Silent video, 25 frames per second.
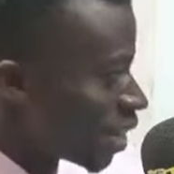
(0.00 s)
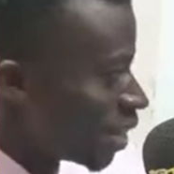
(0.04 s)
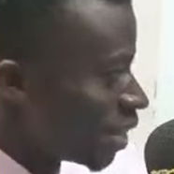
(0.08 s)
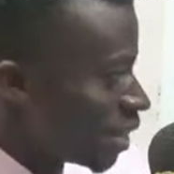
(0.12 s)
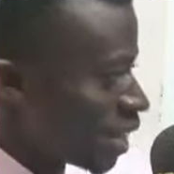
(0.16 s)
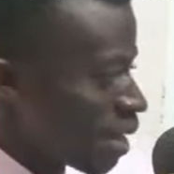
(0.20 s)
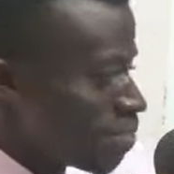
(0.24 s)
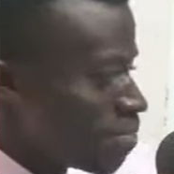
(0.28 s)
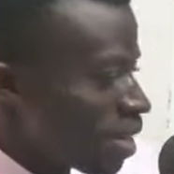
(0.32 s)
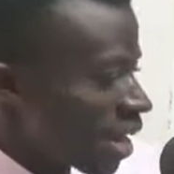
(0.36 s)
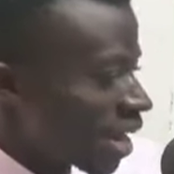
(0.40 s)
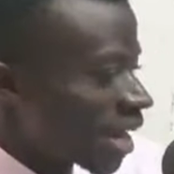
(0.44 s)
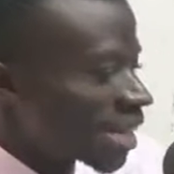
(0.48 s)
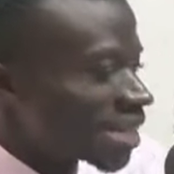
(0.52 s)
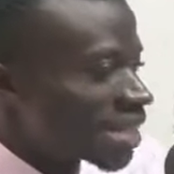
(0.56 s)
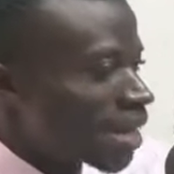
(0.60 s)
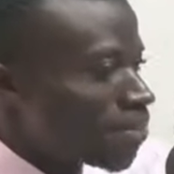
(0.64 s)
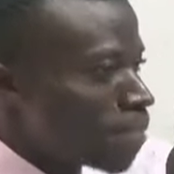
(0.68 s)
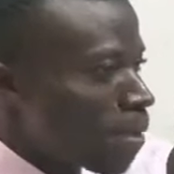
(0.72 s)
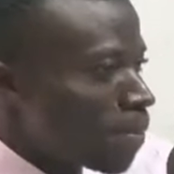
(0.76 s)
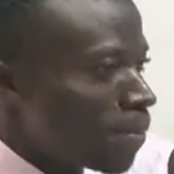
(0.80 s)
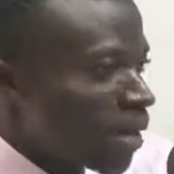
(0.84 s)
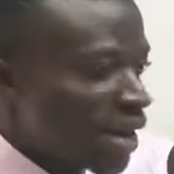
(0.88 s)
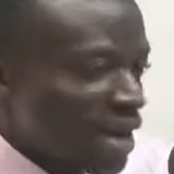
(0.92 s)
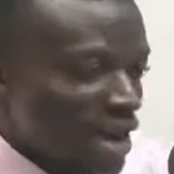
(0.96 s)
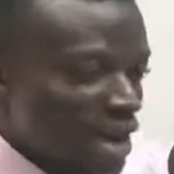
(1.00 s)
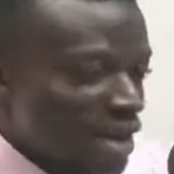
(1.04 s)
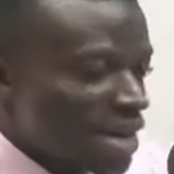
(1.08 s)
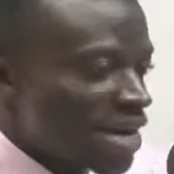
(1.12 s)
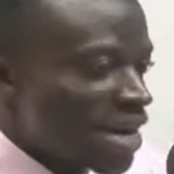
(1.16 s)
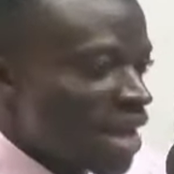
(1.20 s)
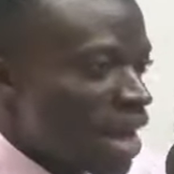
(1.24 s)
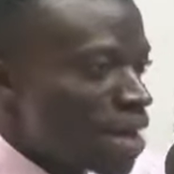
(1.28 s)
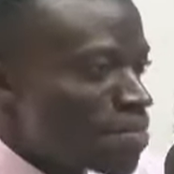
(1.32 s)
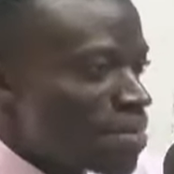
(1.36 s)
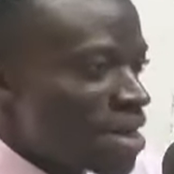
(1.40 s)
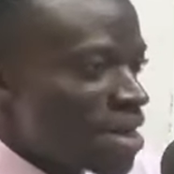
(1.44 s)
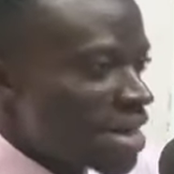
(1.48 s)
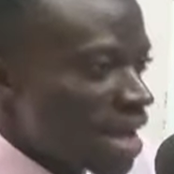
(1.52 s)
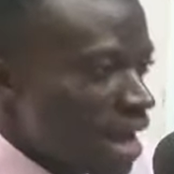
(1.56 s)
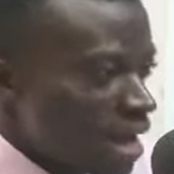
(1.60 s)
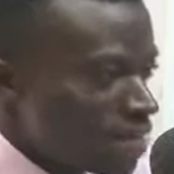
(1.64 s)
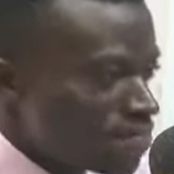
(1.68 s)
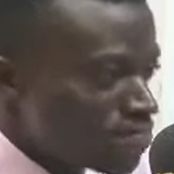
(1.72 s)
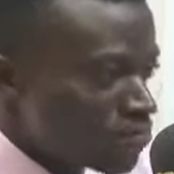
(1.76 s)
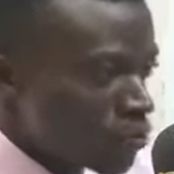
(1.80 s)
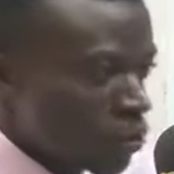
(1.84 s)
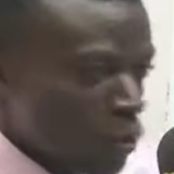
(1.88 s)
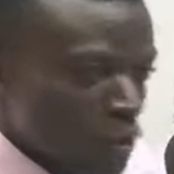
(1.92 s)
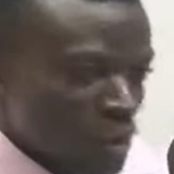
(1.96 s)
The Americans are making an enemy.
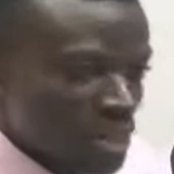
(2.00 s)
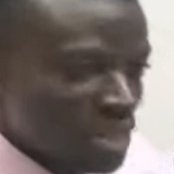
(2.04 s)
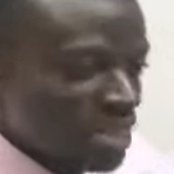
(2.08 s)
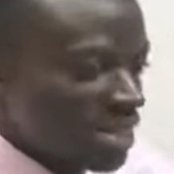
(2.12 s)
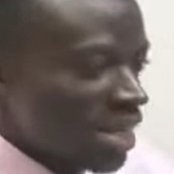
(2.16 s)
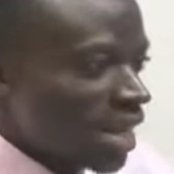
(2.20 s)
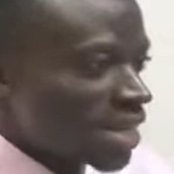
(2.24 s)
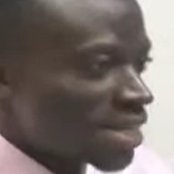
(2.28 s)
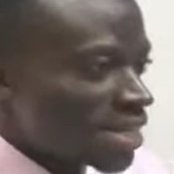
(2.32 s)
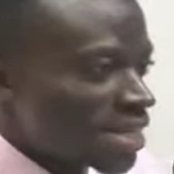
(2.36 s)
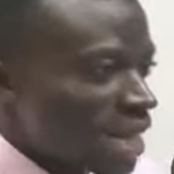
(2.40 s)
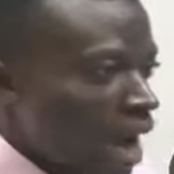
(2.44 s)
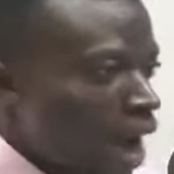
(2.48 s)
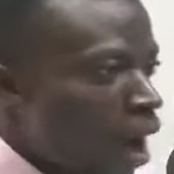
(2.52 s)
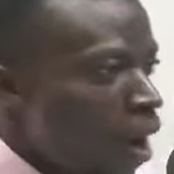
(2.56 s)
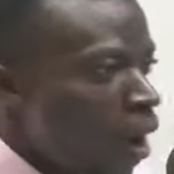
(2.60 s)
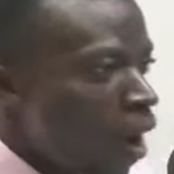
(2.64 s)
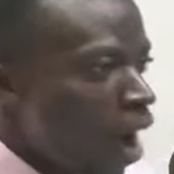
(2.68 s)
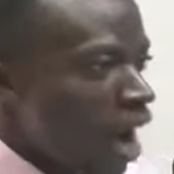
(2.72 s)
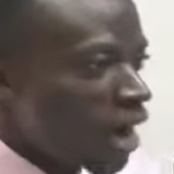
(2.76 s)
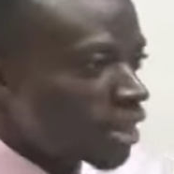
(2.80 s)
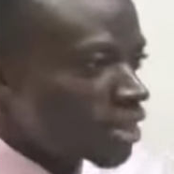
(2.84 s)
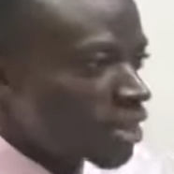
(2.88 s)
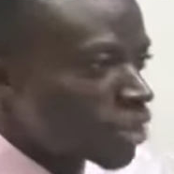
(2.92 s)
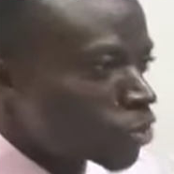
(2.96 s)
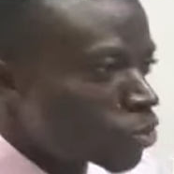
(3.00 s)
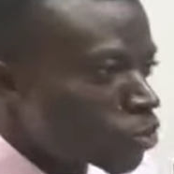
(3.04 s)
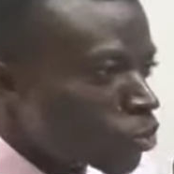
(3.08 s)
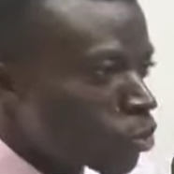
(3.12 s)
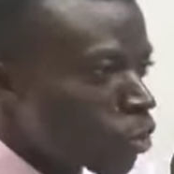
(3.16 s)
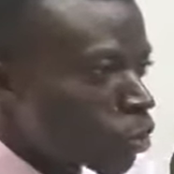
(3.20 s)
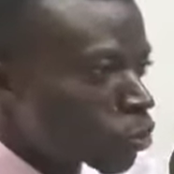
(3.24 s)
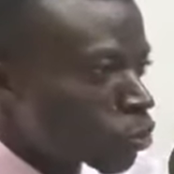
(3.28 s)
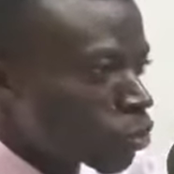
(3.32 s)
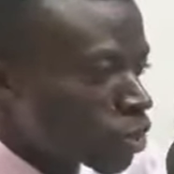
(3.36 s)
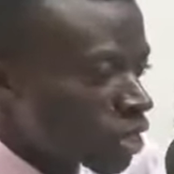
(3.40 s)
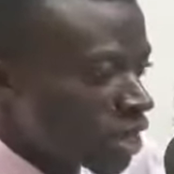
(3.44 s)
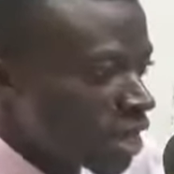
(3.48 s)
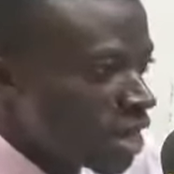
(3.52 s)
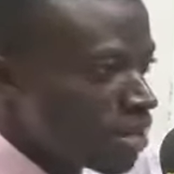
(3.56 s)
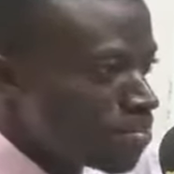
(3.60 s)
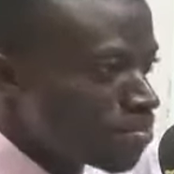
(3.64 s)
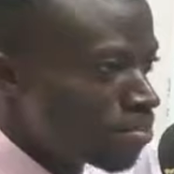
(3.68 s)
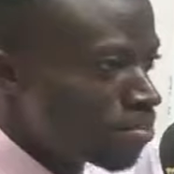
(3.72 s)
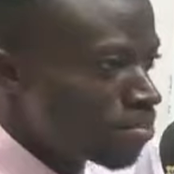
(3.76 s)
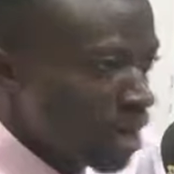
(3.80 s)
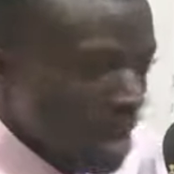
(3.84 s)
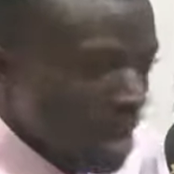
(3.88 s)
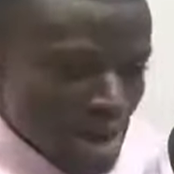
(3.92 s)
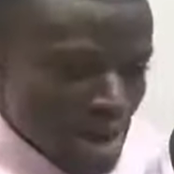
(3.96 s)
When Tiasia, all actors should go to
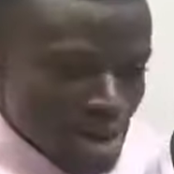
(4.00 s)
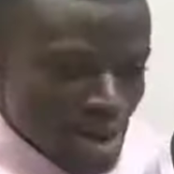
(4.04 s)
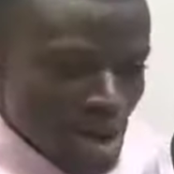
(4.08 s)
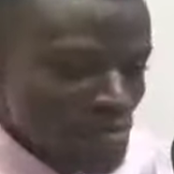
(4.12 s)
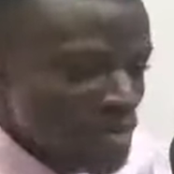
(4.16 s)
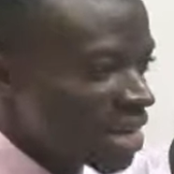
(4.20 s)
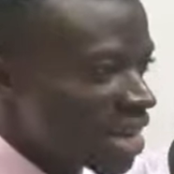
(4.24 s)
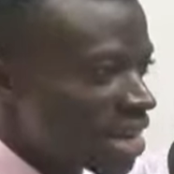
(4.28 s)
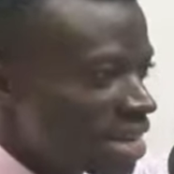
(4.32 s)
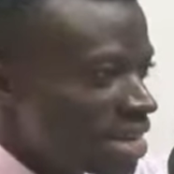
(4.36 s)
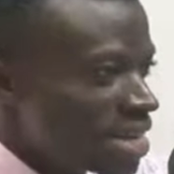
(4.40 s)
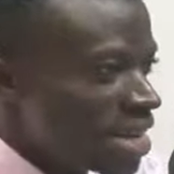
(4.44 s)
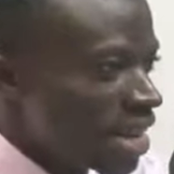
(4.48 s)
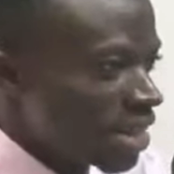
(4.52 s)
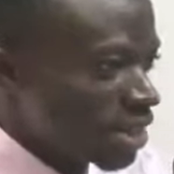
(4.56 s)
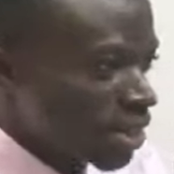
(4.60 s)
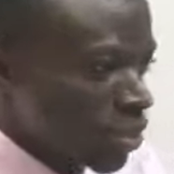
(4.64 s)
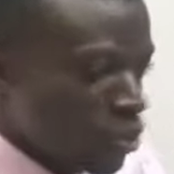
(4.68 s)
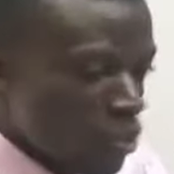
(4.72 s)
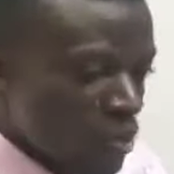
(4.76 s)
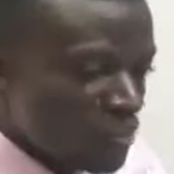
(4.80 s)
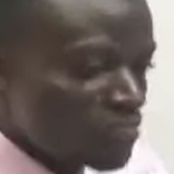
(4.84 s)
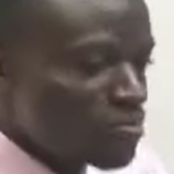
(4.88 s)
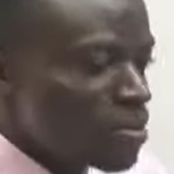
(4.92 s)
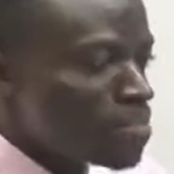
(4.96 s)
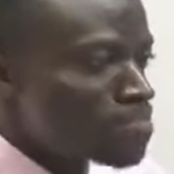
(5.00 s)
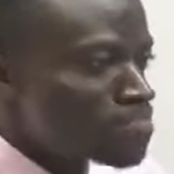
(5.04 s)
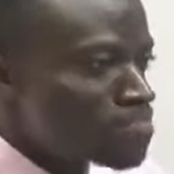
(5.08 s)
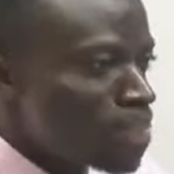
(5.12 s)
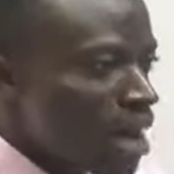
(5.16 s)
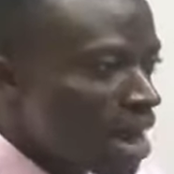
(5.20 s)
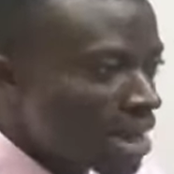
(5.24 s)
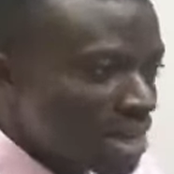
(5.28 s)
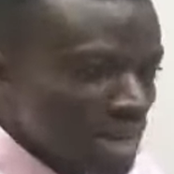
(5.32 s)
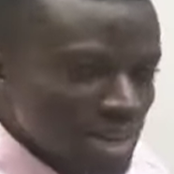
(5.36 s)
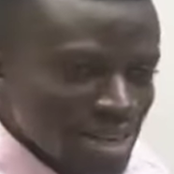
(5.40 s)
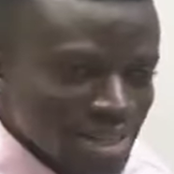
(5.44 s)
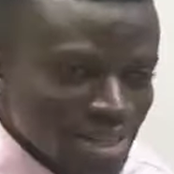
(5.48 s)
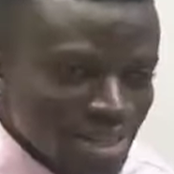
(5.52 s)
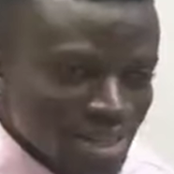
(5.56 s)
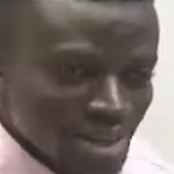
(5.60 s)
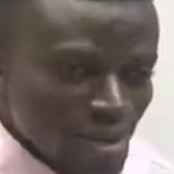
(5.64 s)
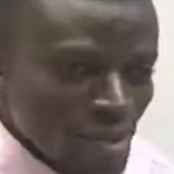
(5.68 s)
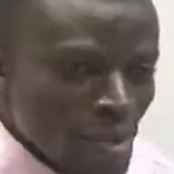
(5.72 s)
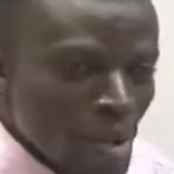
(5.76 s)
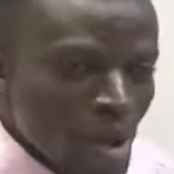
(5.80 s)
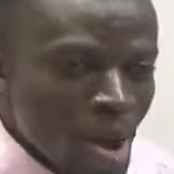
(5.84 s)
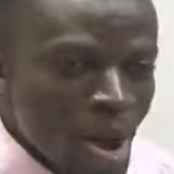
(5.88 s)
sleep. And over the years, we've been battling.